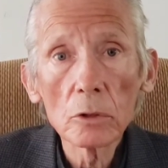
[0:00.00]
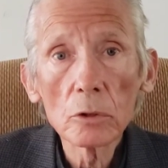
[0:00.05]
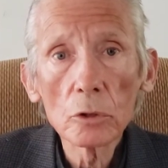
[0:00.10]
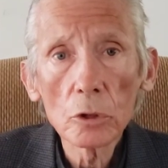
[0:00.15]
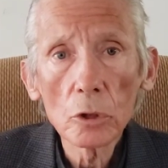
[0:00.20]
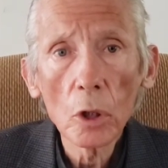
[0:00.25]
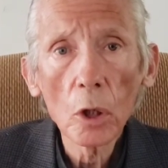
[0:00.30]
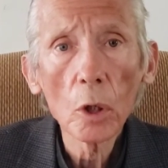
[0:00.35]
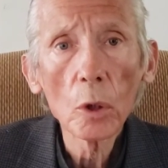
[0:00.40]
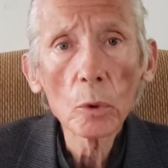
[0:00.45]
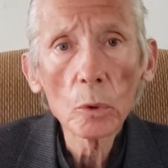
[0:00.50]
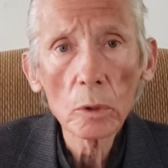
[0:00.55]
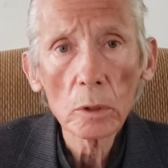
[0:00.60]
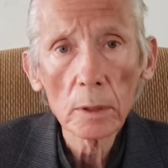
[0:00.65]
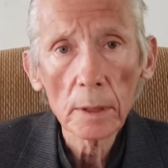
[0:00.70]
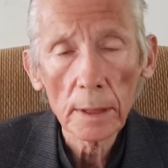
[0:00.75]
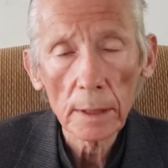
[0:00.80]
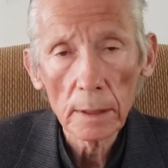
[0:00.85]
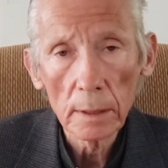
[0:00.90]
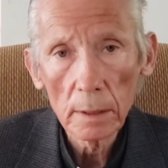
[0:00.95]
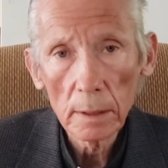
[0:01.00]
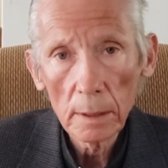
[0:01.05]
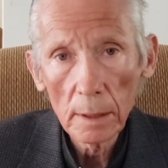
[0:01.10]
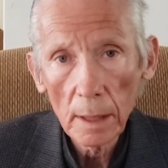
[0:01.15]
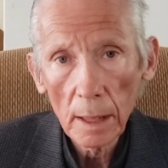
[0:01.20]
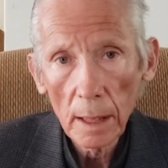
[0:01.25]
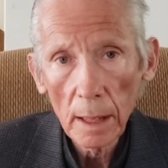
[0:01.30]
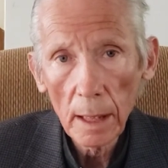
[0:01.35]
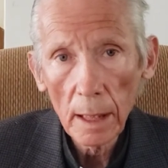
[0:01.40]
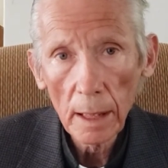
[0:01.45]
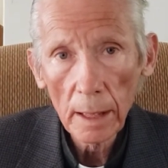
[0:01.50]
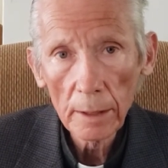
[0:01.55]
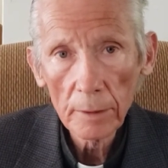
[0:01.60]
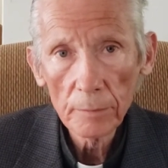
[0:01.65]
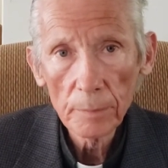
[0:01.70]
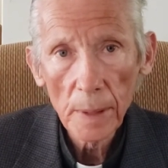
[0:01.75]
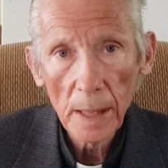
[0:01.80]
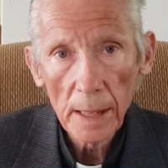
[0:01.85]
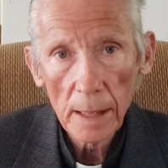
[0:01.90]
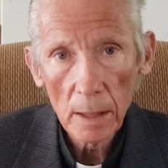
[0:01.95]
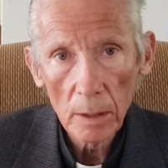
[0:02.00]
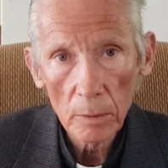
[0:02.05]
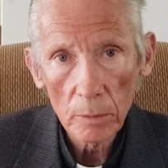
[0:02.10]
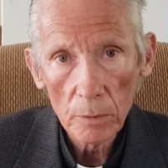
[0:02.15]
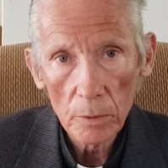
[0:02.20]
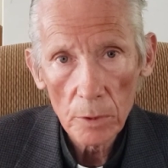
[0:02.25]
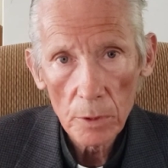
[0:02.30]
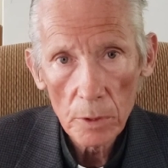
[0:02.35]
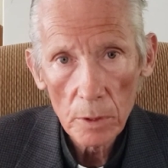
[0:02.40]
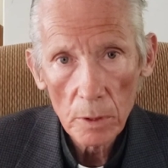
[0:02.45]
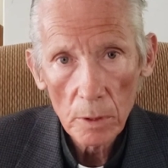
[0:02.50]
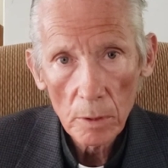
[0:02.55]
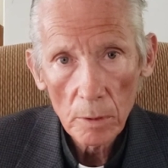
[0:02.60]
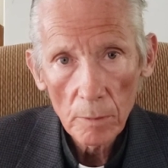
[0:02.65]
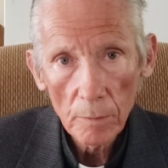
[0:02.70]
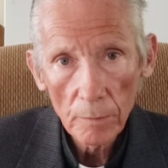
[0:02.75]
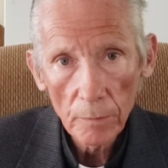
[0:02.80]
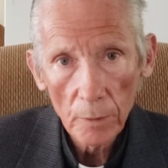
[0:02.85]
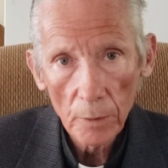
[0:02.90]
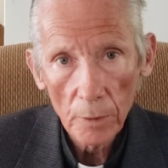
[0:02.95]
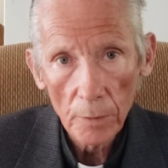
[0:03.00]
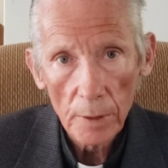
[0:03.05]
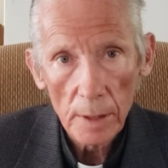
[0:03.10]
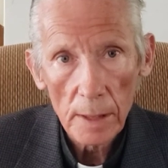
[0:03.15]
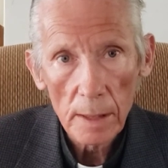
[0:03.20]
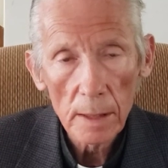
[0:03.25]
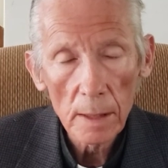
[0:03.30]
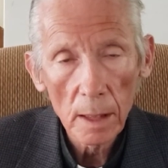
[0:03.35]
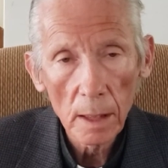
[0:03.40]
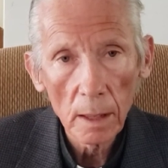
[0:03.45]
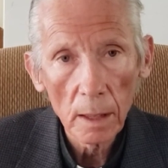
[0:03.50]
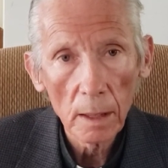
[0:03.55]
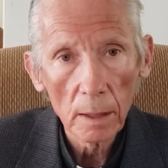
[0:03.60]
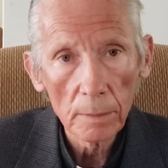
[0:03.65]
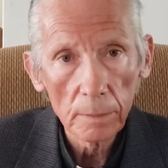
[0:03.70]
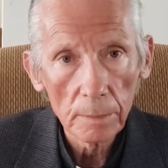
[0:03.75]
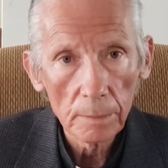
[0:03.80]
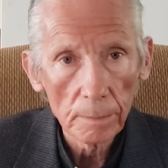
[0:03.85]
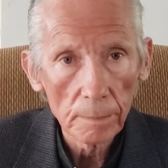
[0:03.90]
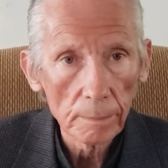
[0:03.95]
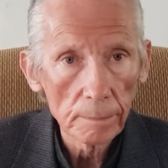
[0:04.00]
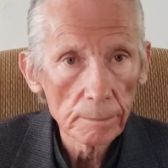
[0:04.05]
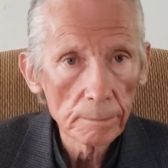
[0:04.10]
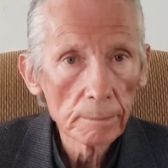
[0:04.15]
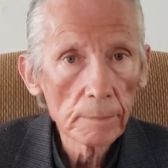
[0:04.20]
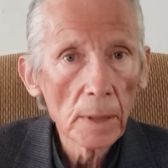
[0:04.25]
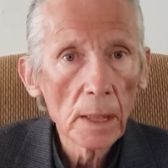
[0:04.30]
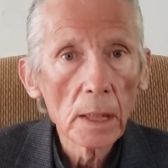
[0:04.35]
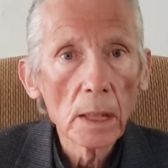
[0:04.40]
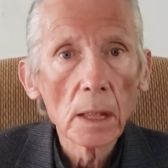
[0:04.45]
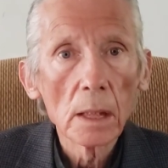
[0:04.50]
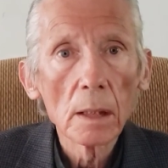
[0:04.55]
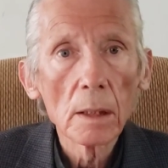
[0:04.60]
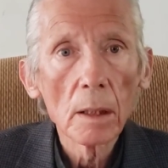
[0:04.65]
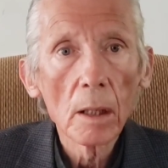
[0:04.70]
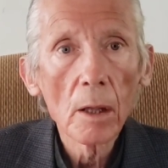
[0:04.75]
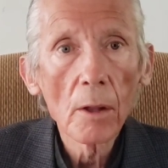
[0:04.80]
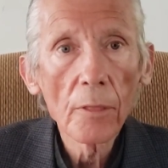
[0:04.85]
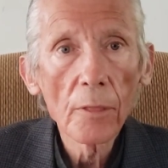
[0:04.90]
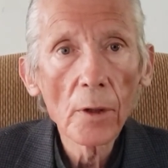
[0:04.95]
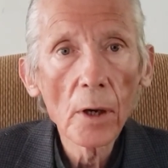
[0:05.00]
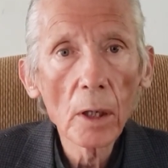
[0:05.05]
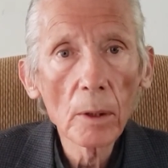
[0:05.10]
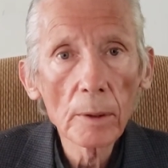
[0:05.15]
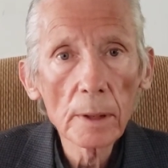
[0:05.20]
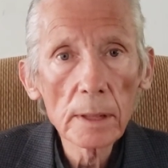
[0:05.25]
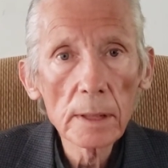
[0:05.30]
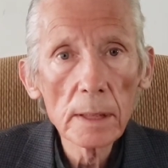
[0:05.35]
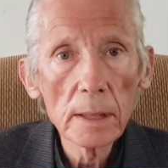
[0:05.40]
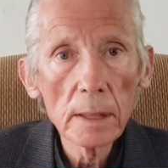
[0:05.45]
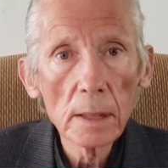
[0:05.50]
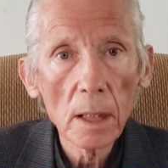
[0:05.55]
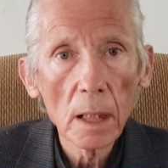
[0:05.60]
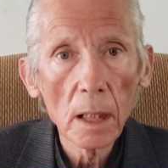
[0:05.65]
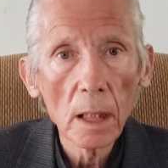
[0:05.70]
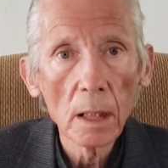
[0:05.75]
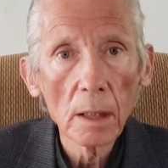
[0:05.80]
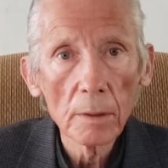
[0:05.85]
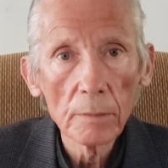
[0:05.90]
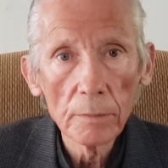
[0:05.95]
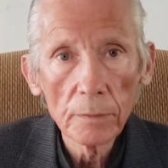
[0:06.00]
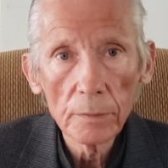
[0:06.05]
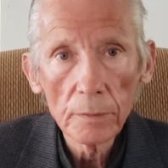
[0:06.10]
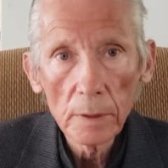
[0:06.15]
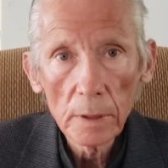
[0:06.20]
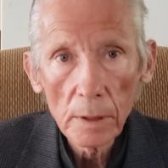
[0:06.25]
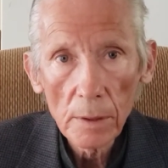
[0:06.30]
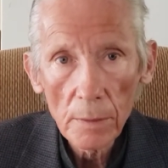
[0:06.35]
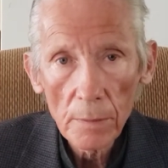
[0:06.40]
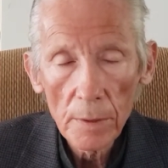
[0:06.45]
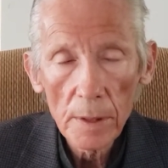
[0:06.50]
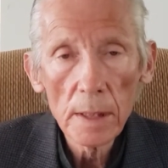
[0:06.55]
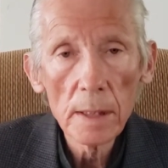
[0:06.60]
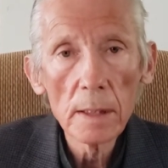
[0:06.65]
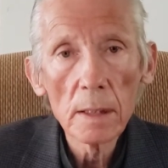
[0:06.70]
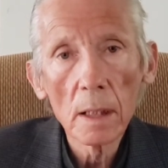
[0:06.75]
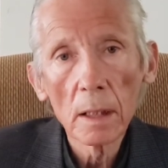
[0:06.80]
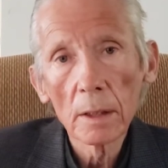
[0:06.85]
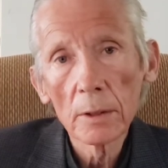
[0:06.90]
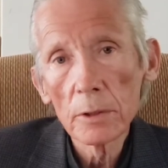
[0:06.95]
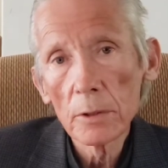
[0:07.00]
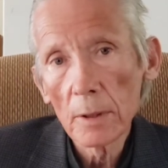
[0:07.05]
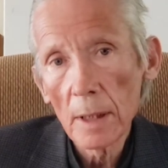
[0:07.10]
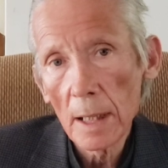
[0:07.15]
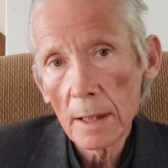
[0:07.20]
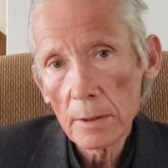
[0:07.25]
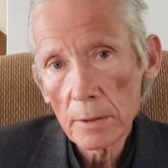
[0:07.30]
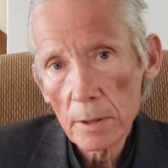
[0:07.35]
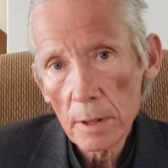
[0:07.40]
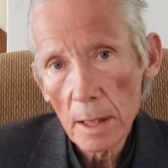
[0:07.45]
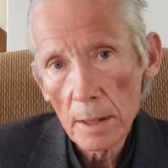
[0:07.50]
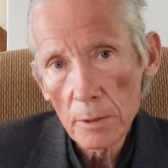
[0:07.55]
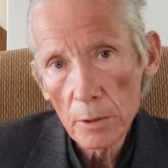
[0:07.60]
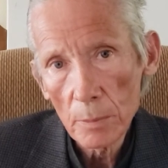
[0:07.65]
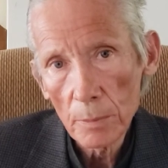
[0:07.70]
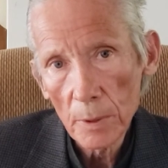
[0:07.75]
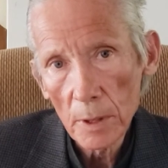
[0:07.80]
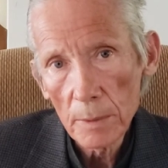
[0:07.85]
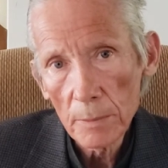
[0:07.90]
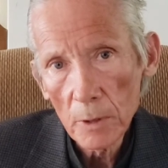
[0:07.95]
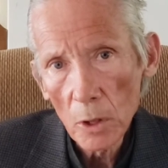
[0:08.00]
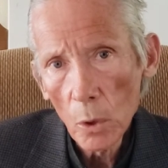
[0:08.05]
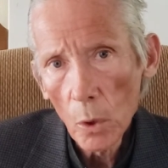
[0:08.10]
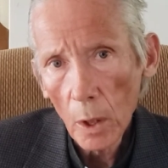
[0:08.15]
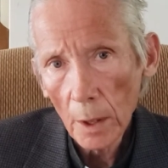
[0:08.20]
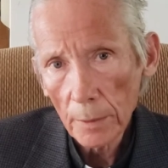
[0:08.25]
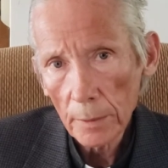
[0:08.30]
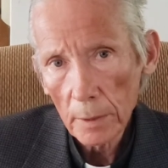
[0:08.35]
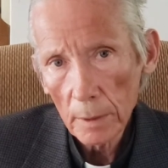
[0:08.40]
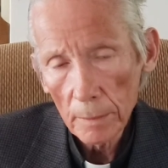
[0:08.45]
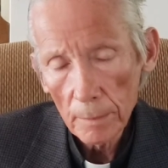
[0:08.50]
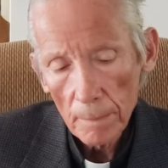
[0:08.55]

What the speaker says: totally out of bounds for the authority of the United States Supreme Court.